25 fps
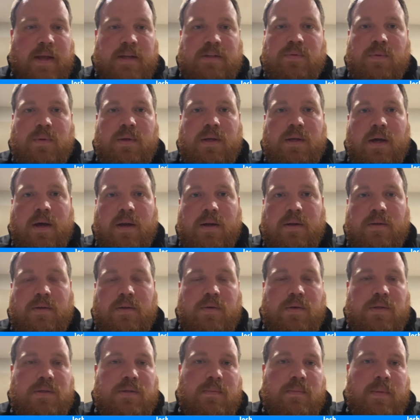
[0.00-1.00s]
what you got to
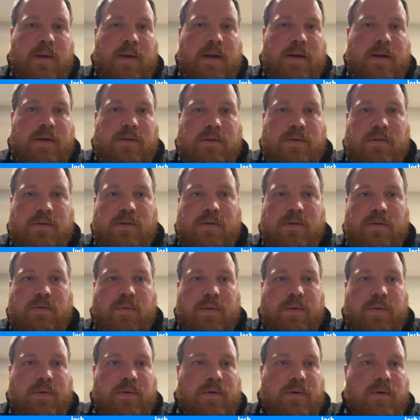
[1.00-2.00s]
do as a manager too,
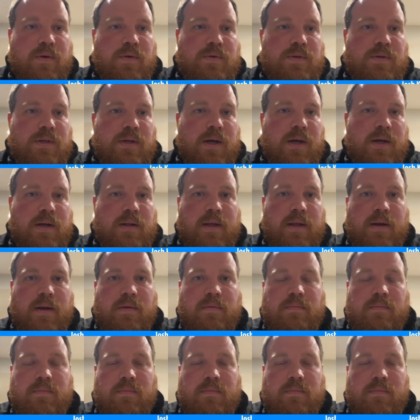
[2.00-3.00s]
with your coach. You got
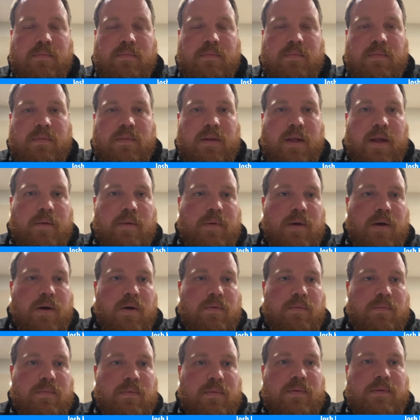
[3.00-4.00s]
to let them go.
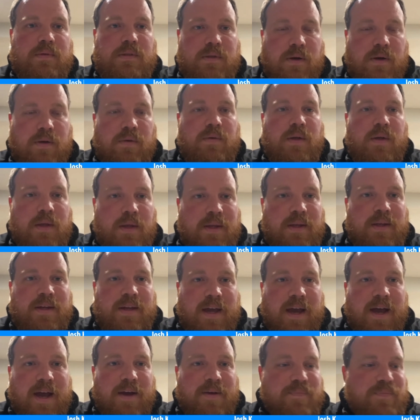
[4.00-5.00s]
So
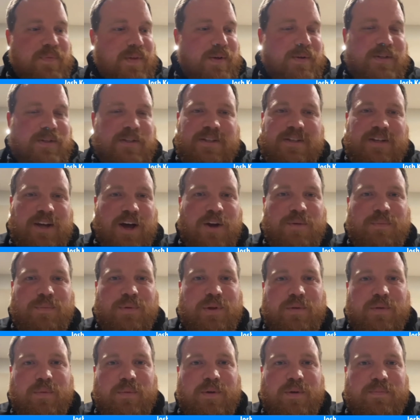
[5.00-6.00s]
yeah, it was
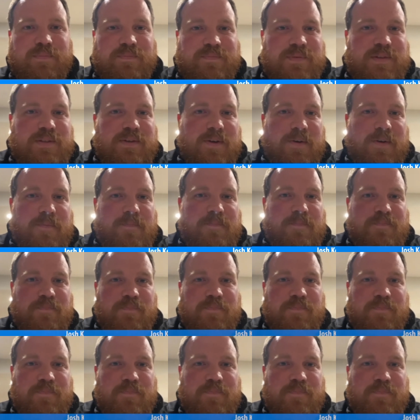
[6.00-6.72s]
unbelievable. So